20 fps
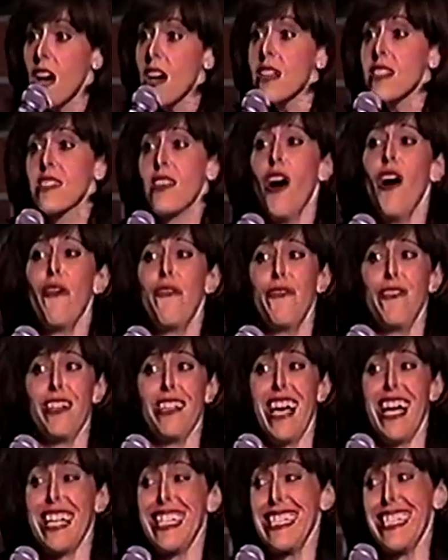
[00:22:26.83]
So for
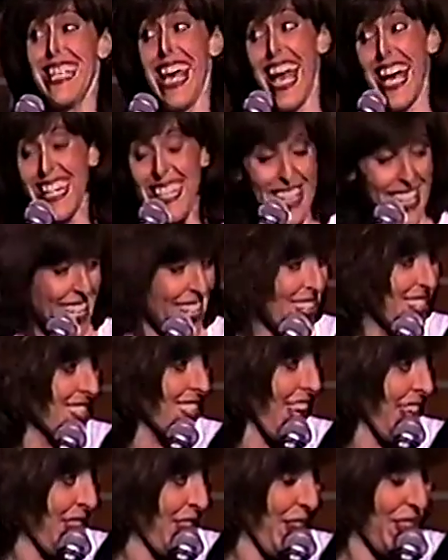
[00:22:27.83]
like 10 years,
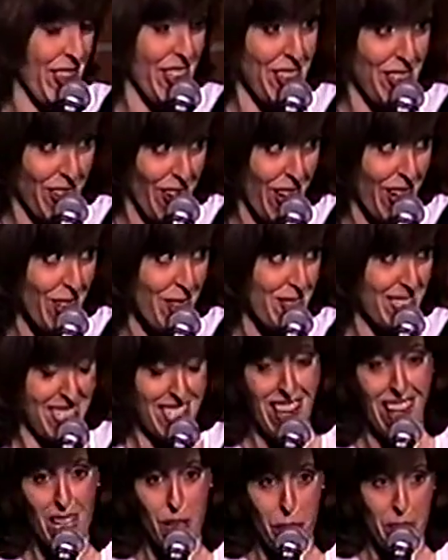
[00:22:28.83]
I thought the dog was
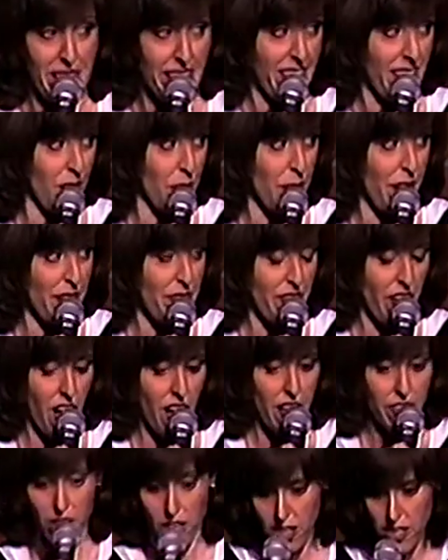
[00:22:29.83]
telling me to kill my
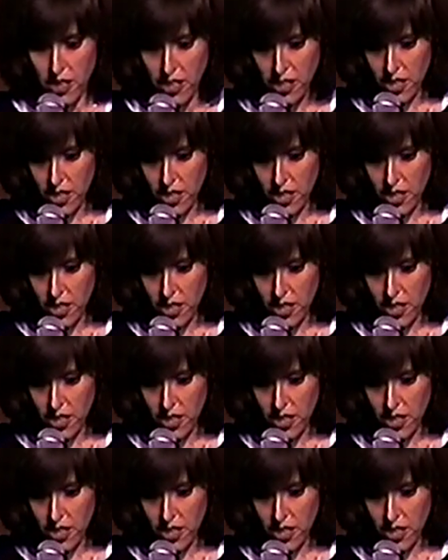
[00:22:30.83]
father.